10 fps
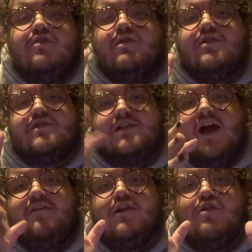you're either
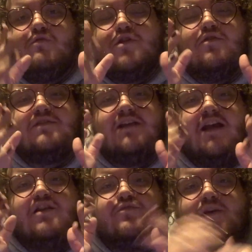sapphic or one of those
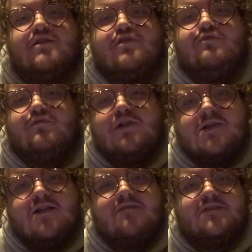gay twinks who
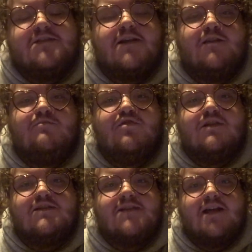really loves the Sailor Moon
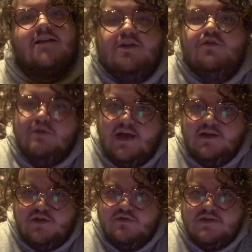aesthetic. You like
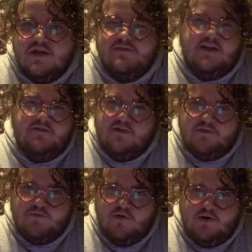cute stuff even if
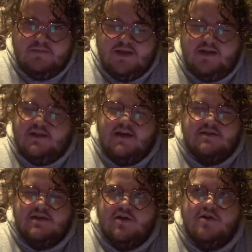you won't admit it. Like,
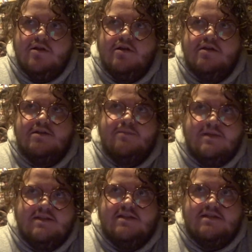Till is a
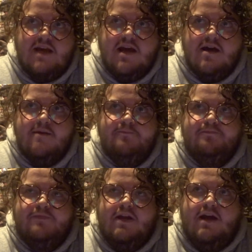Mizzy stan,
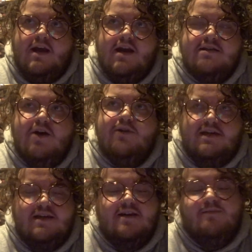and I doubt
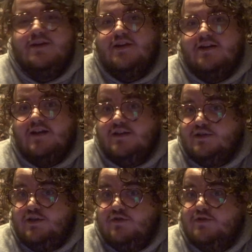he'd admit that he
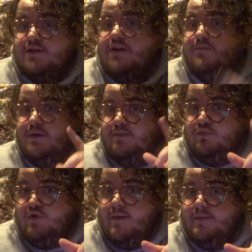likes cute stuff, but he
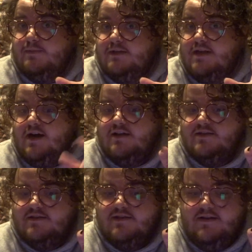probably
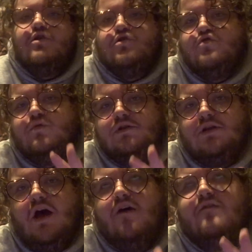does. You would
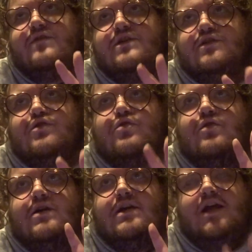love the
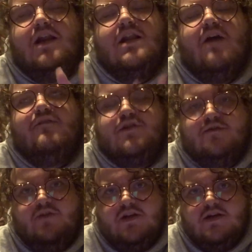story in love with the
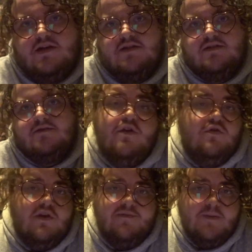villainess.
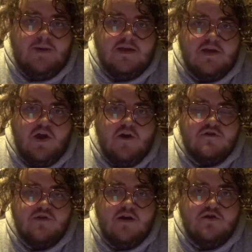You give me main
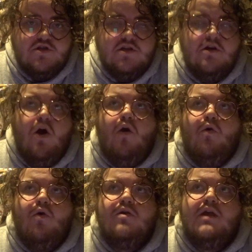character energy,
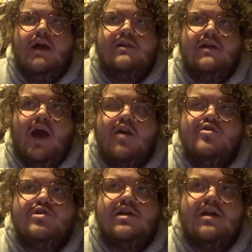or like the
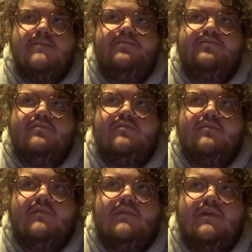energy,
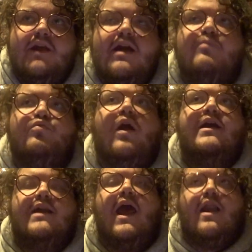like a
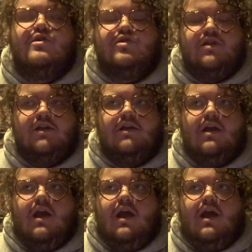bright energy,